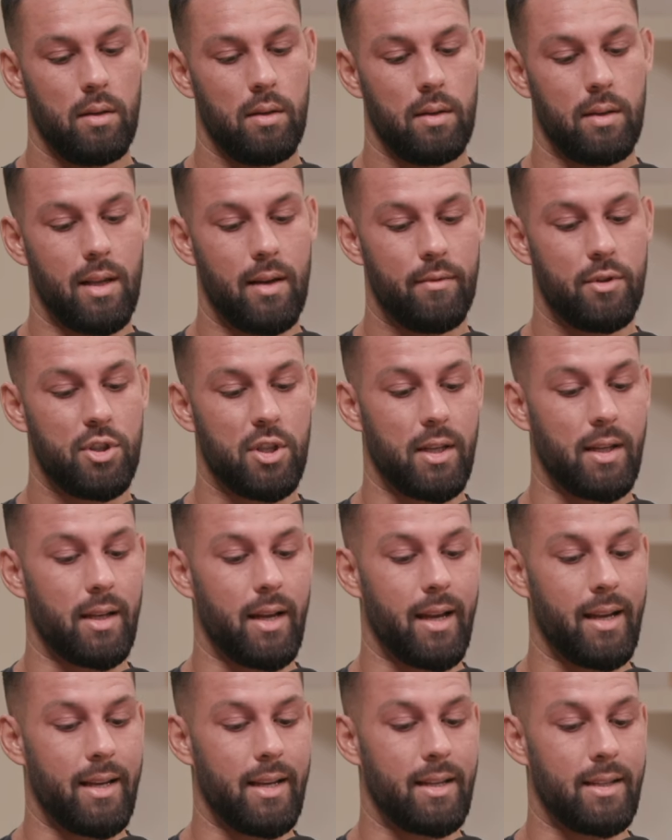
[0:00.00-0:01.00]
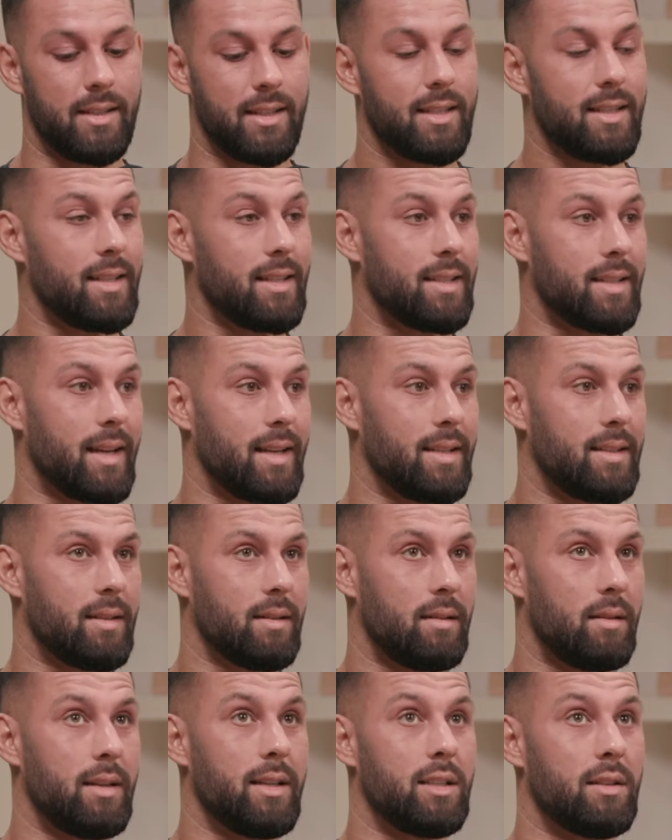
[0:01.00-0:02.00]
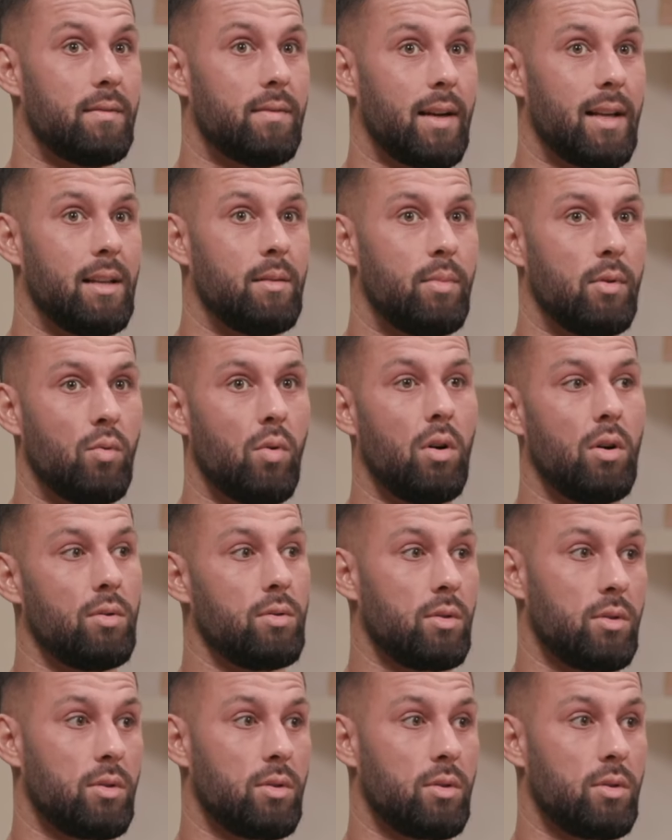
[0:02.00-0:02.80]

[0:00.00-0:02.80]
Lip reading: Leveraging any existing data that is available on